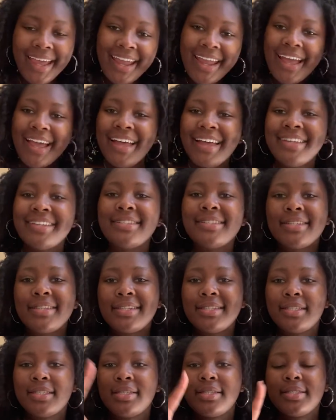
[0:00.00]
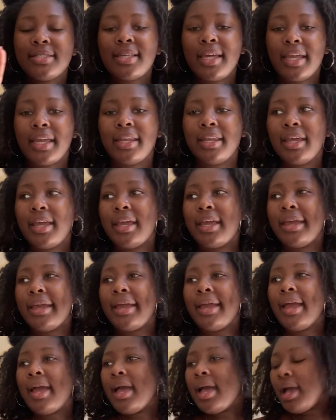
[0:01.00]
guys, it's the second
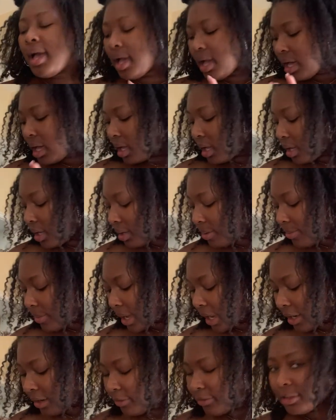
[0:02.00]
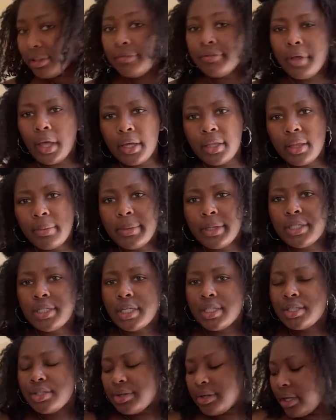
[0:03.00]
day um, I didn't really vlog that much
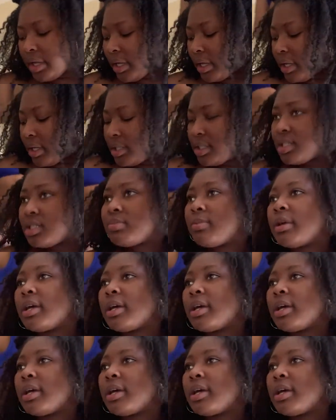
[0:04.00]
yesterday just